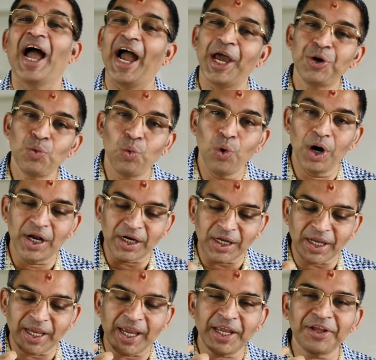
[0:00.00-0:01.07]
and
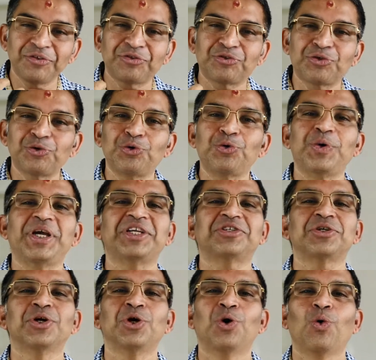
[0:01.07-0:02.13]
working through it,
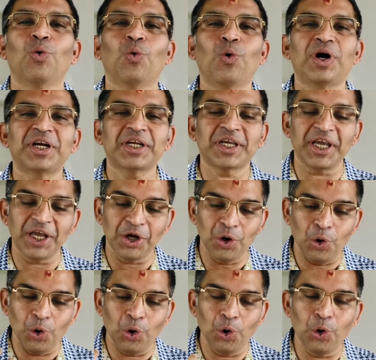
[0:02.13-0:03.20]

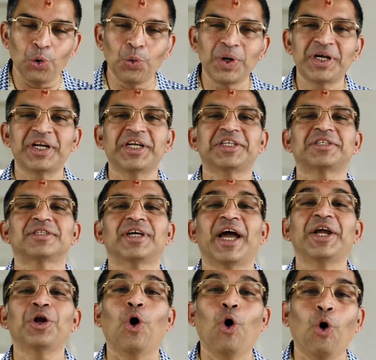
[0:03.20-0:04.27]
working over it
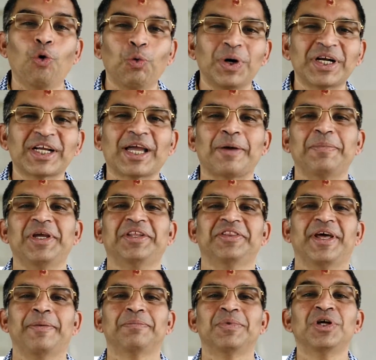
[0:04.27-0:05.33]
and overcoming
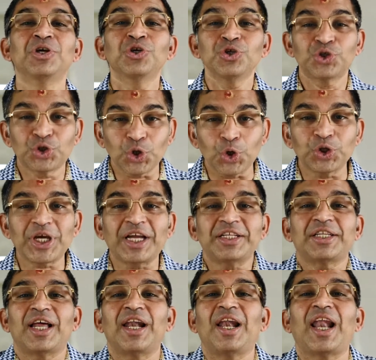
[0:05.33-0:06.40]
them so
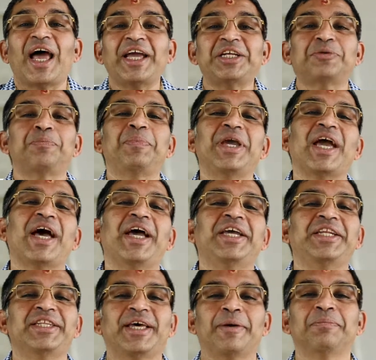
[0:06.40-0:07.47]
that the light
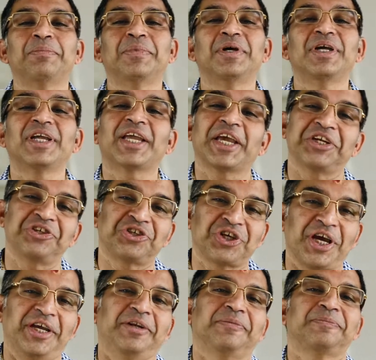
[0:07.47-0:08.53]
behind them can
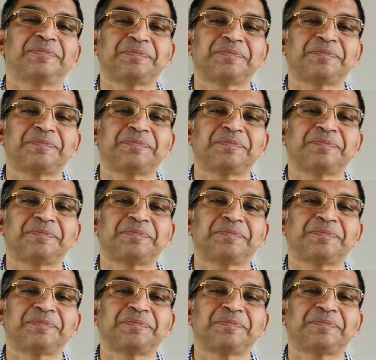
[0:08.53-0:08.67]
shine.